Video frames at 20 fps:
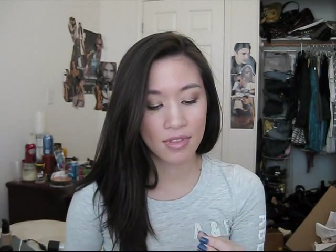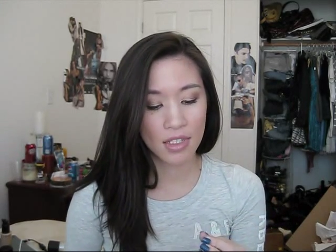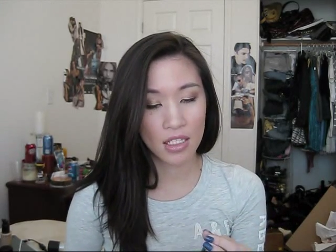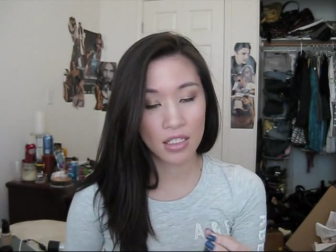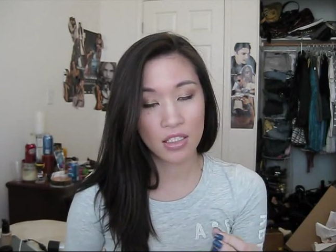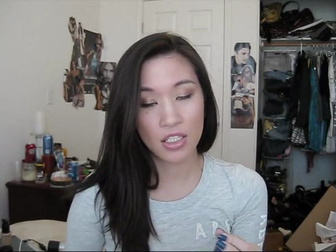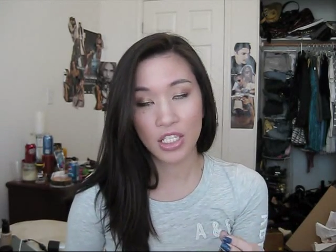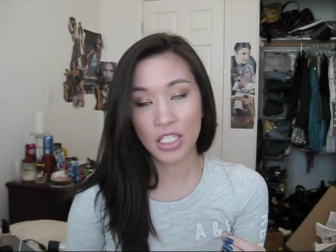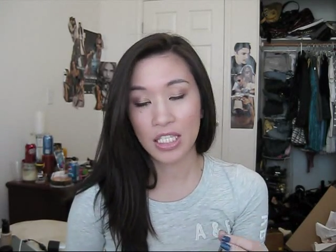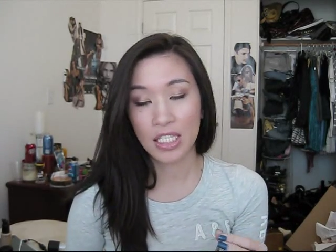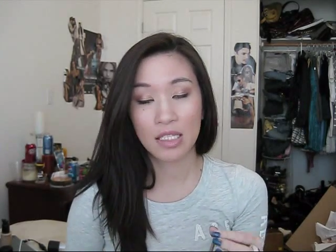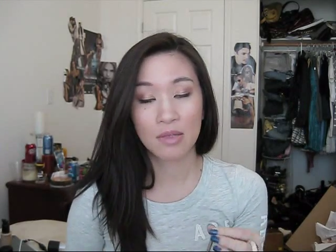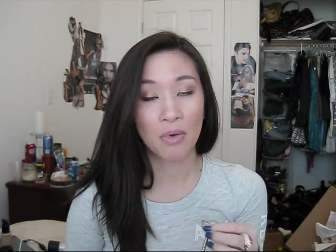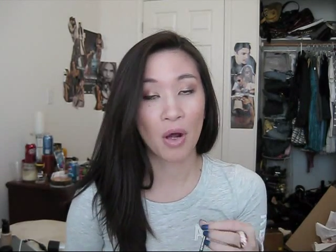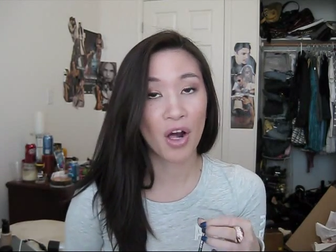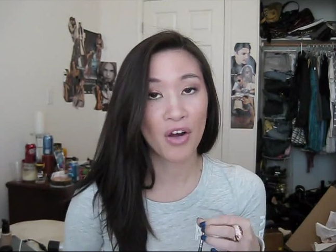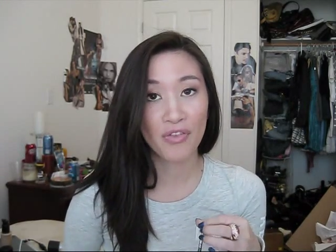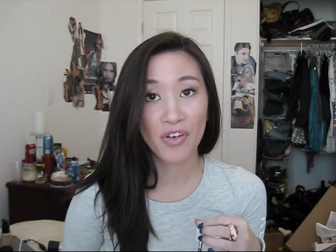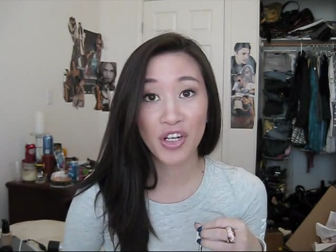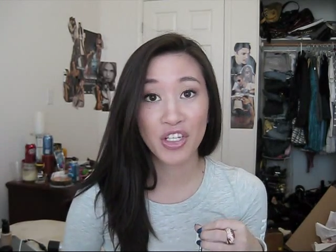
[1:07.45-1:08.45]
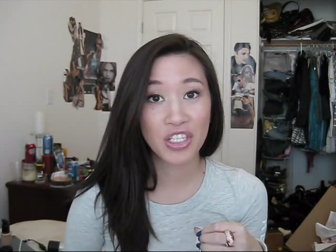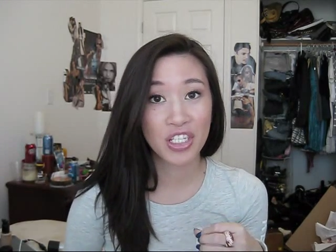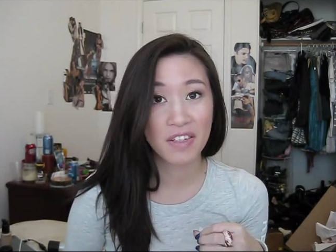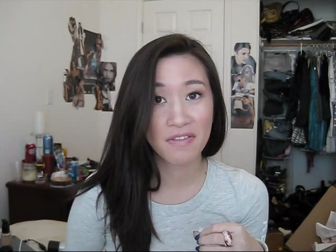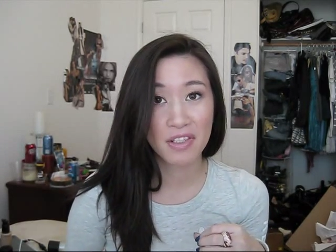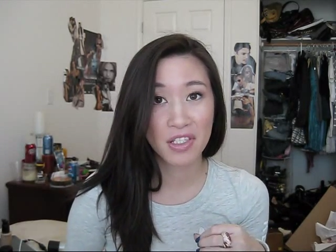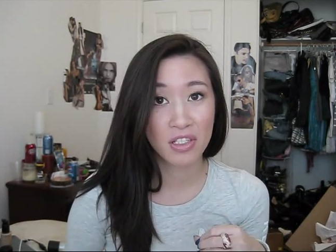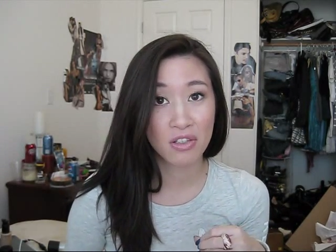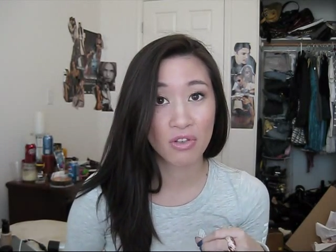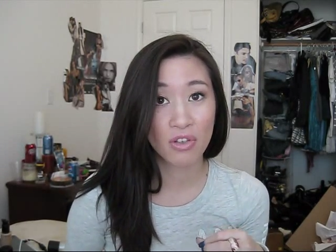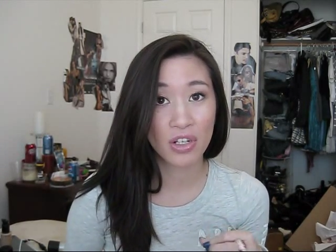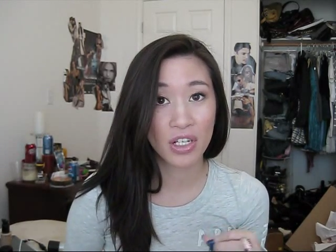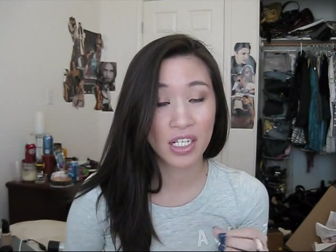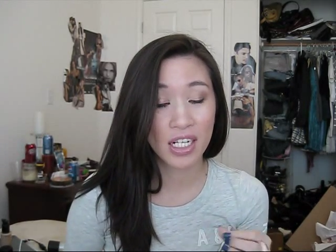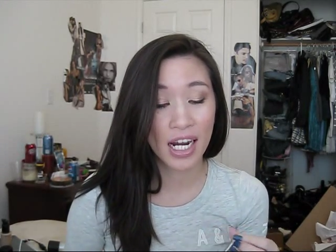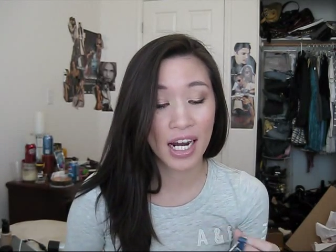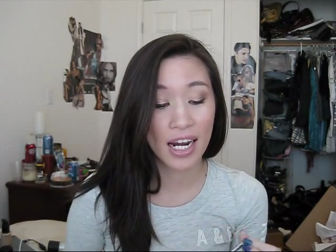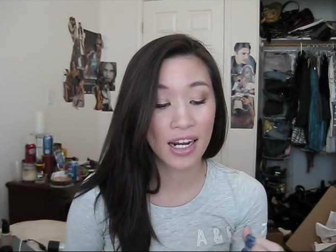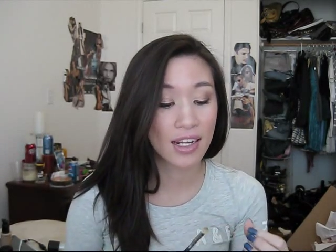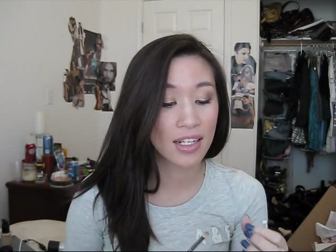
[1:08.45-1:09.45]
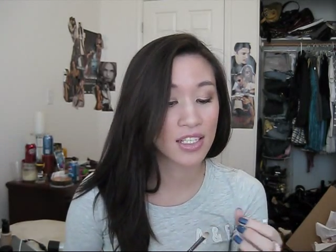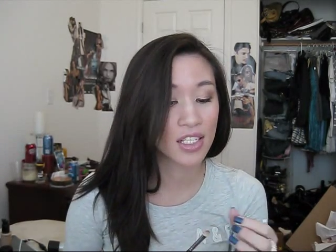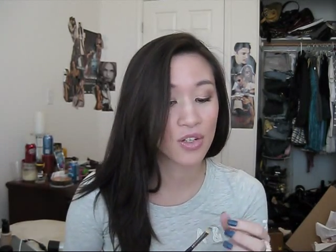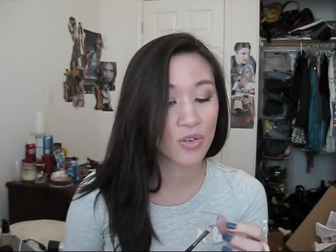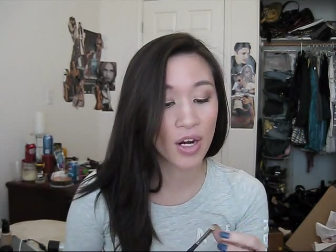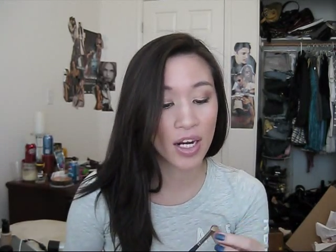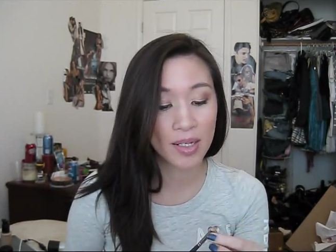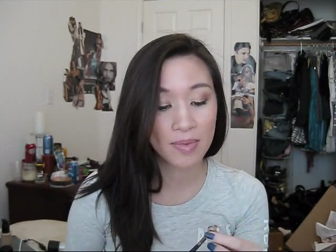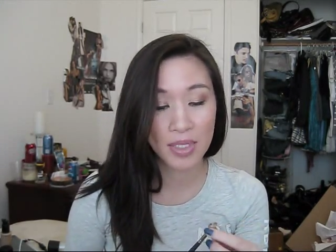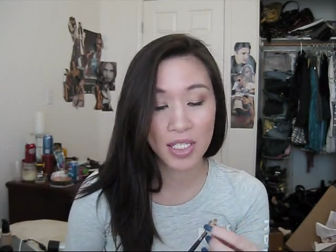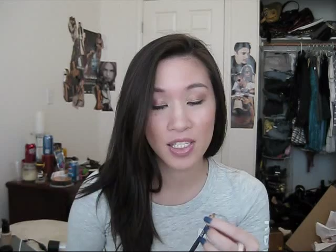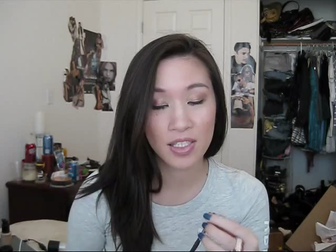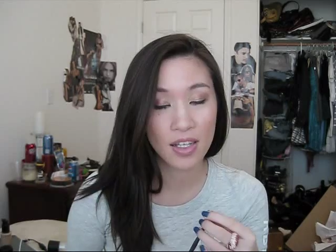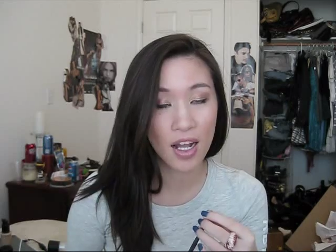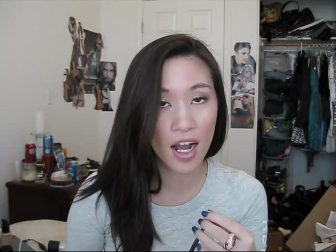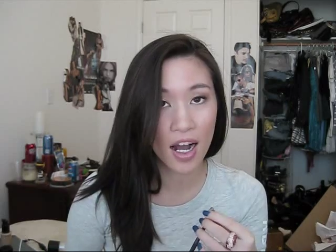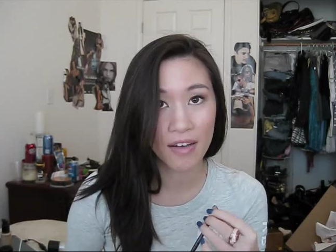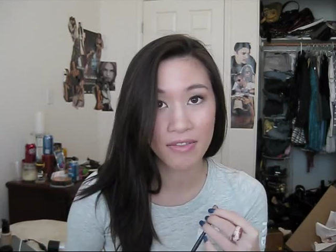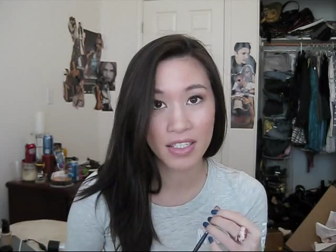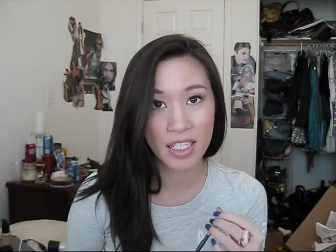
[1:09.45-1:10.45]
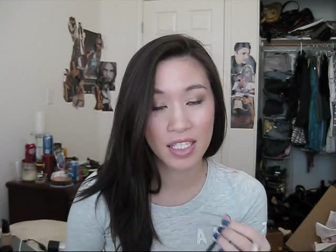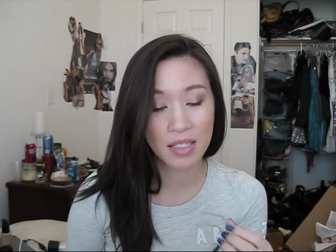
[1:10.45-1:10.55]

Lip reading: It's just a small version of the 239. It's incredibly soft.